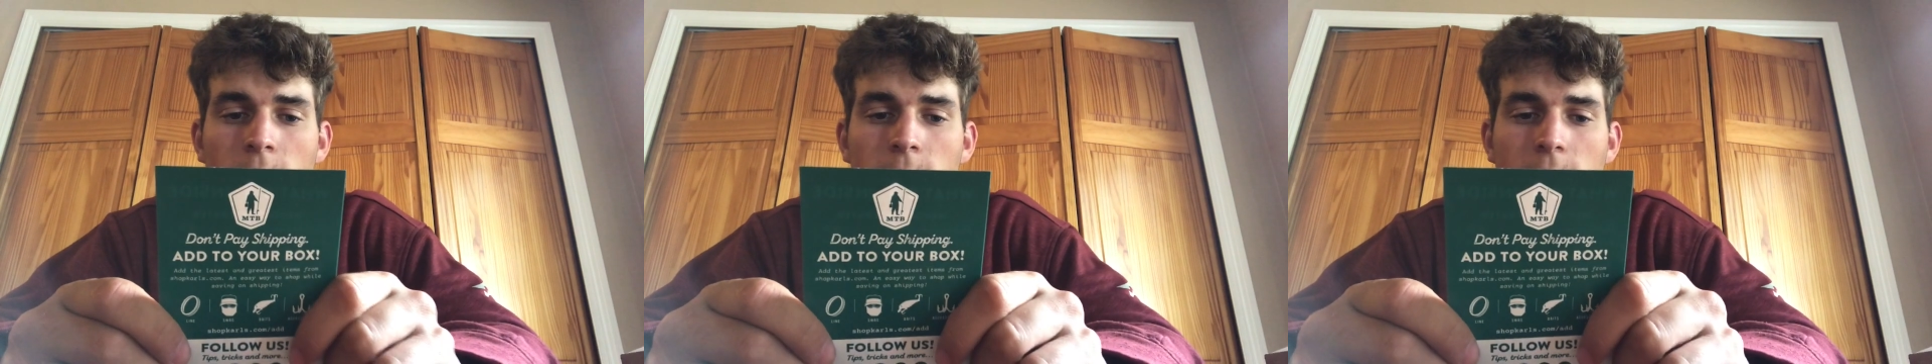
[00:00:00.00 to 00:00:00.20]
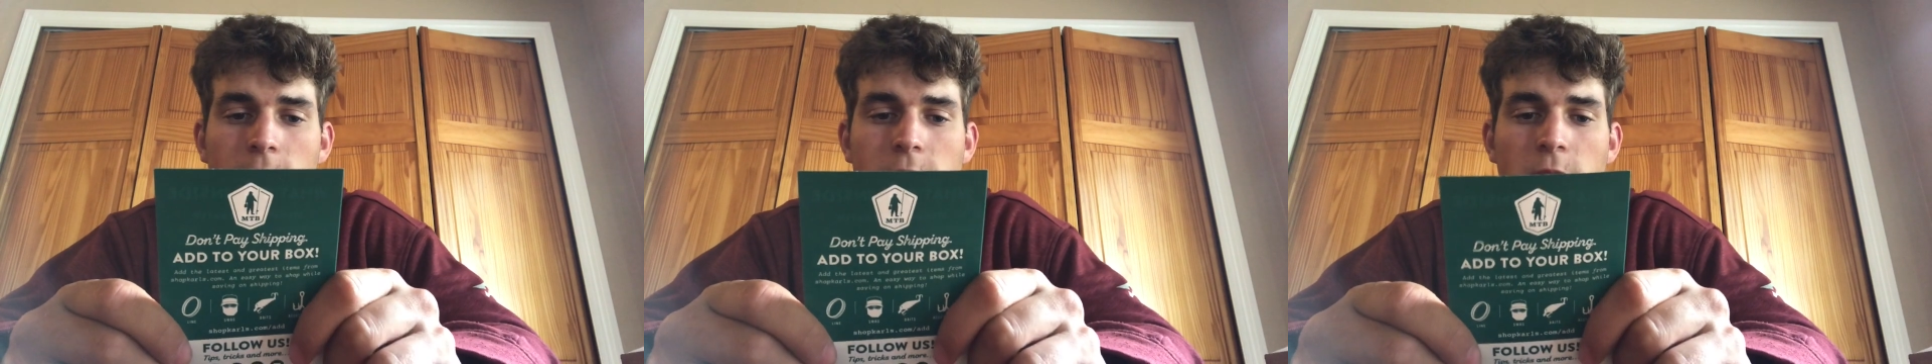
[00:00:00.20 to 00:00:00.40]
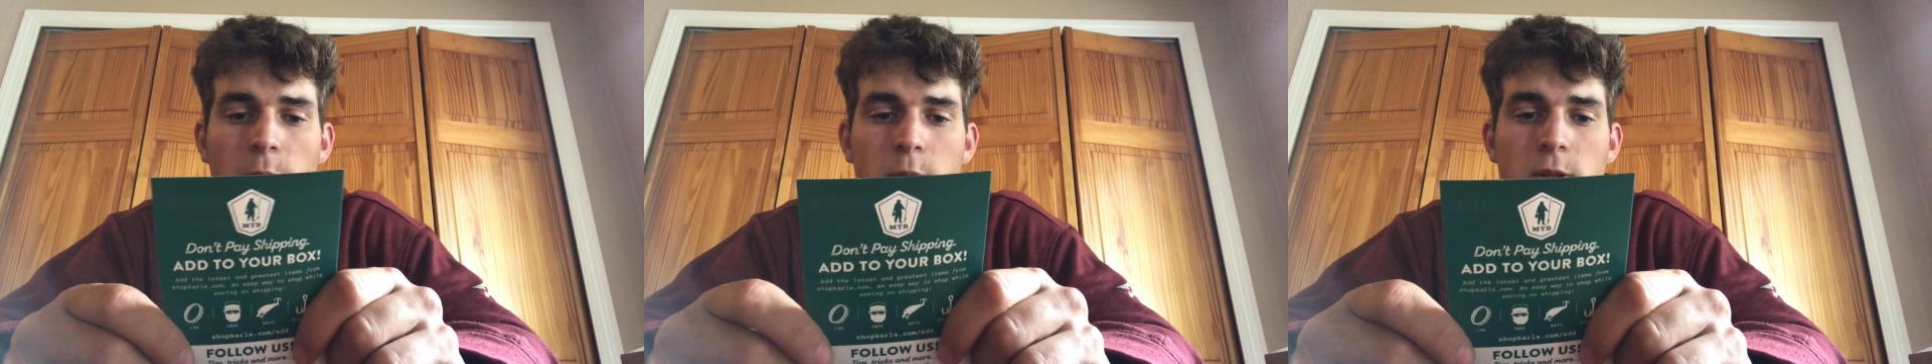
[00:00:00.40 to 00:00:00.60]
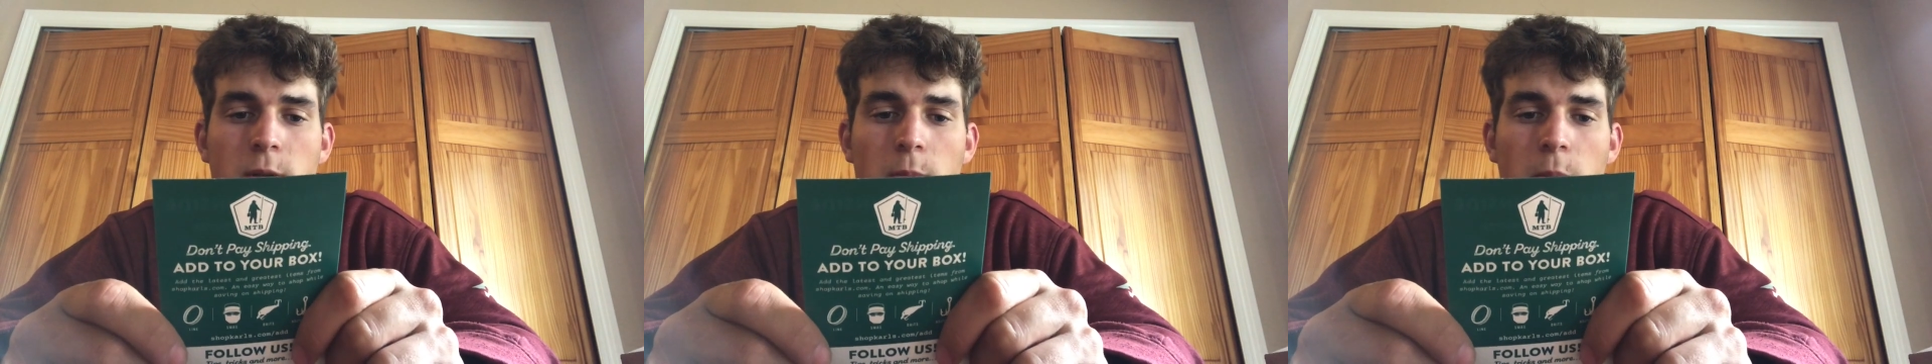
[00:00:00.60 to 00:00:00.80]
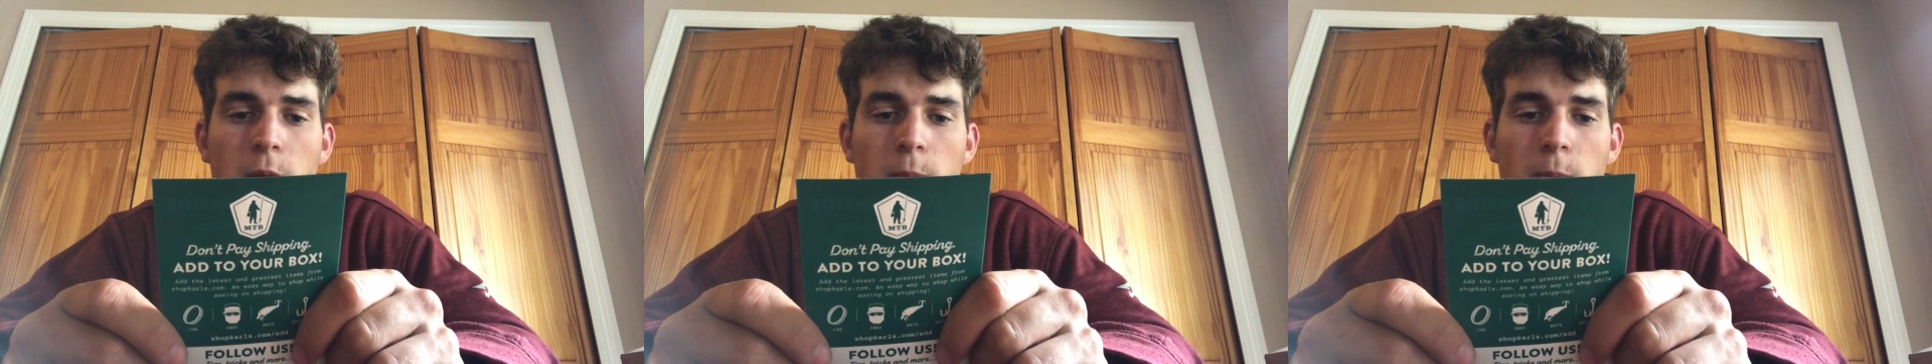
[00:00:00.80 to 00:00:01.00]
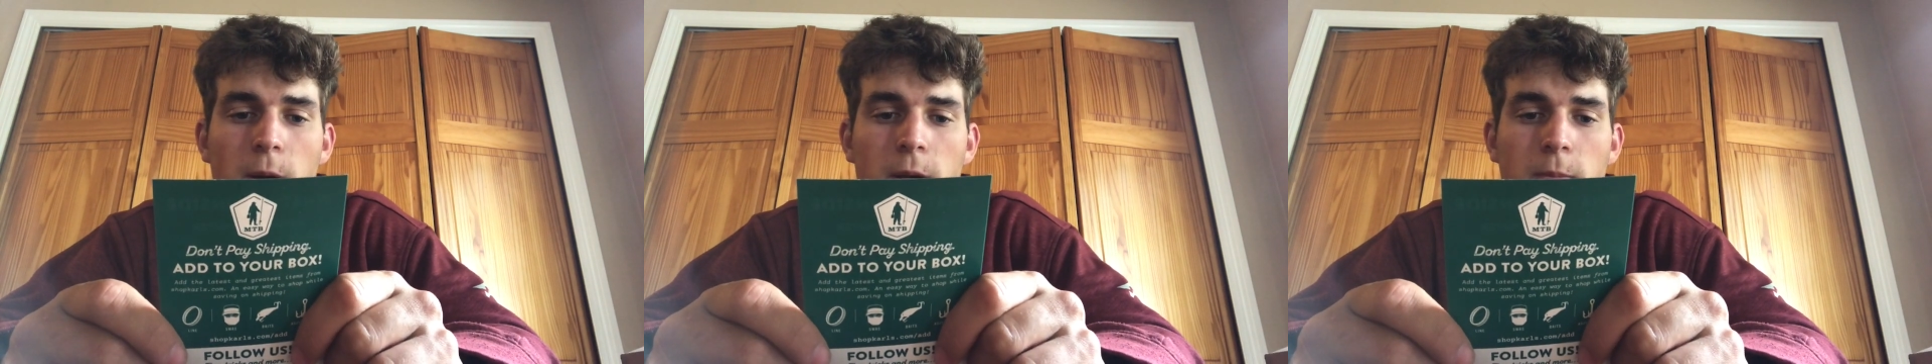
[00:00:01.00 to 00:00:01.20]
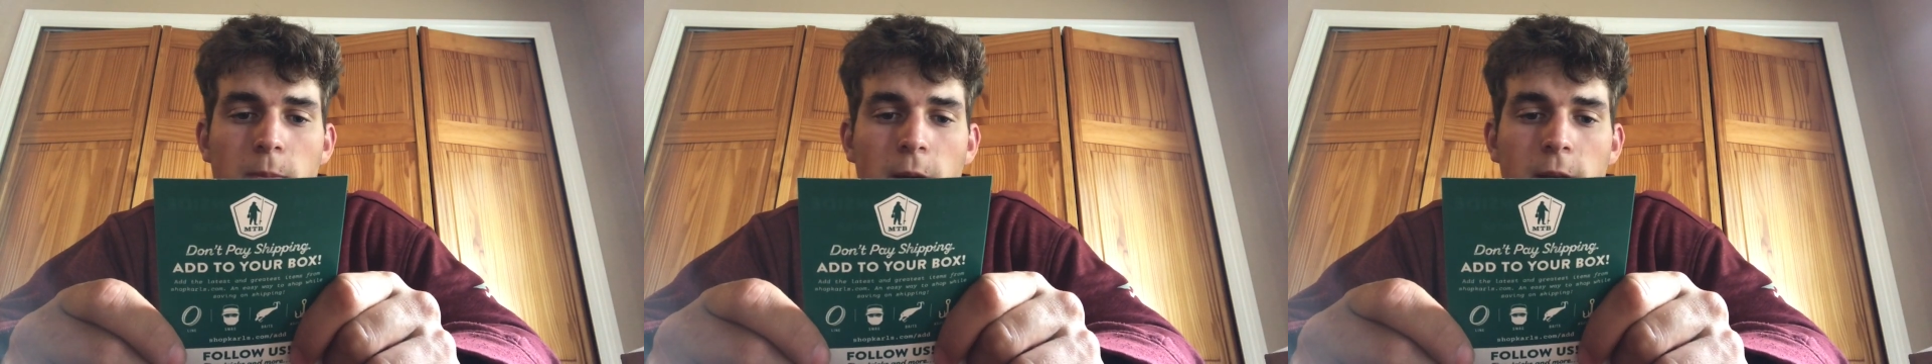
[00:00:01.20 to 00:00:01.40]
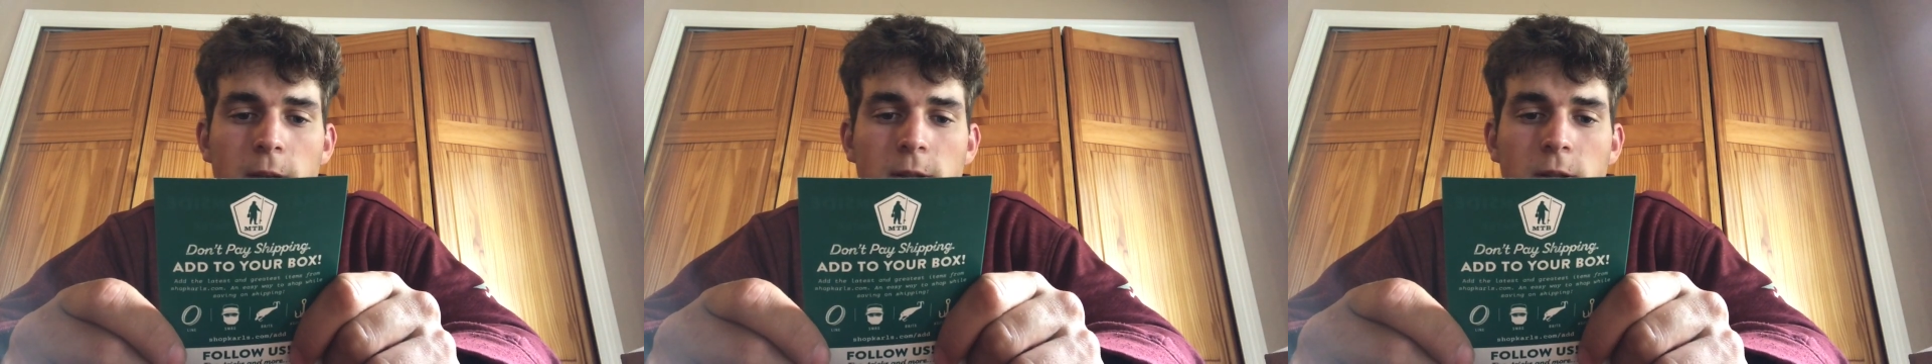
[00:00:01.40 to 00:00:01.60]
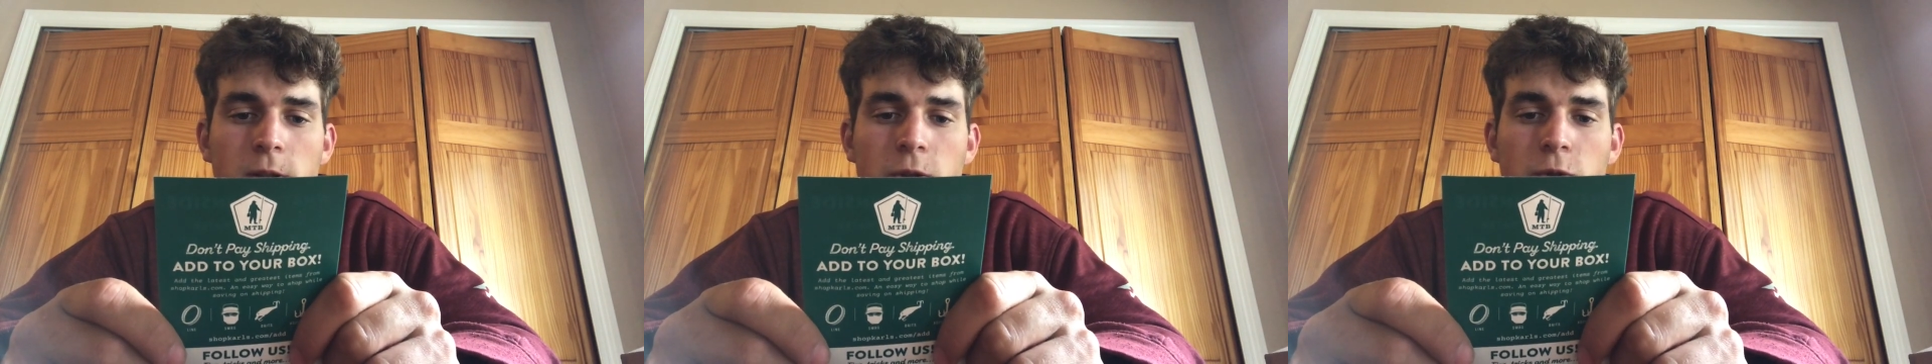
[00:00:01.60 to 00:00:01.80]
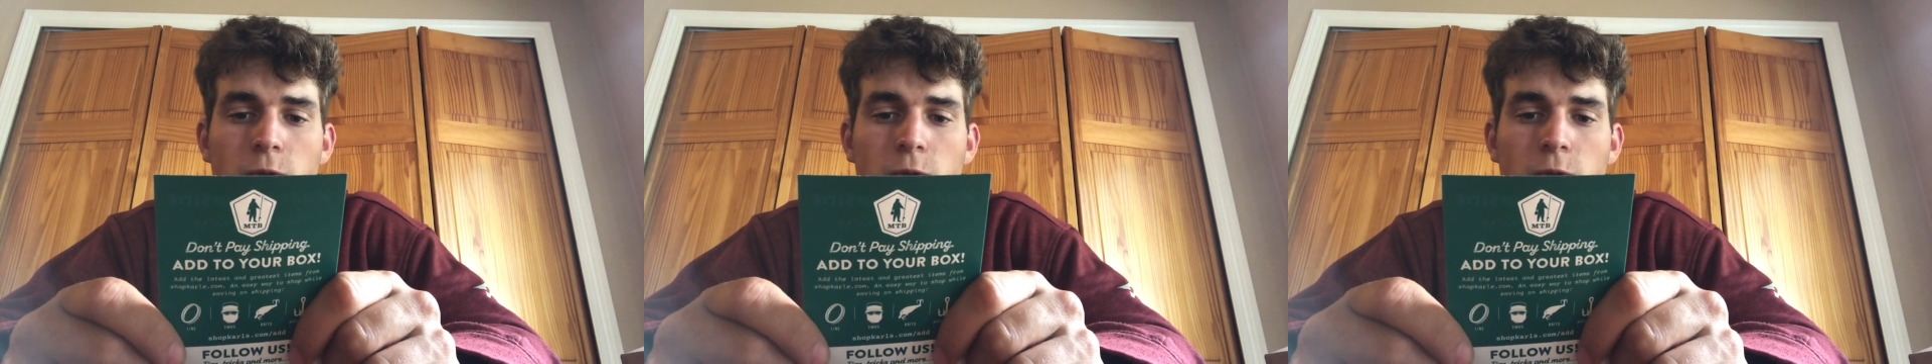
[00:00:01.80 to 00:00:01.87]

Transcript: Next up is the Big Bite Baits